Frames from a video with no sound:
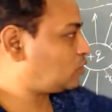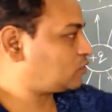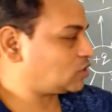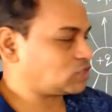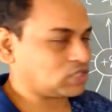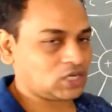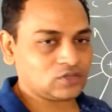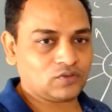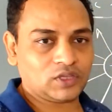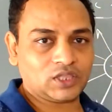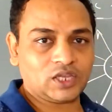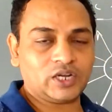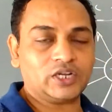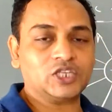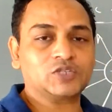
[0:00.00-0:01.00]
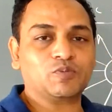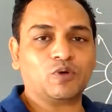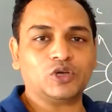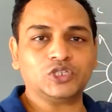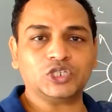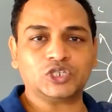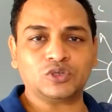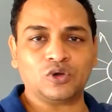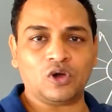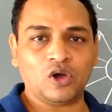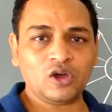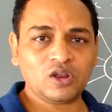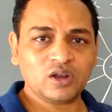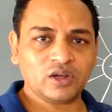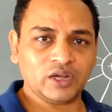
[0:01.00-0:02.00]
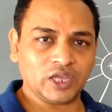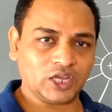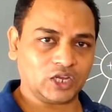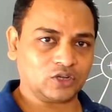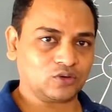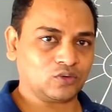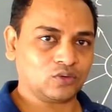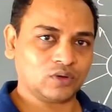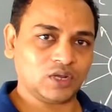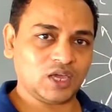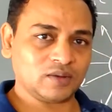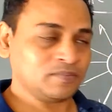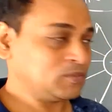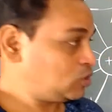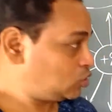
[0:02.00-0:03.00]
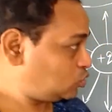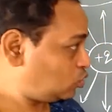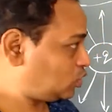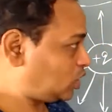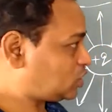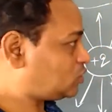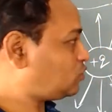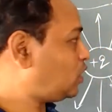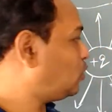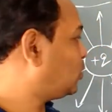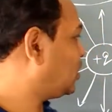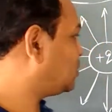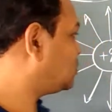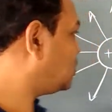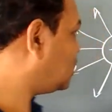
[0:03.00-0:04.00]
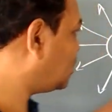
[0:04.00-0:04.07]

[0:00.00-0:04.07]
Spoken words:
of the charge, whether it is positive or negative. Clear? So that's why you can say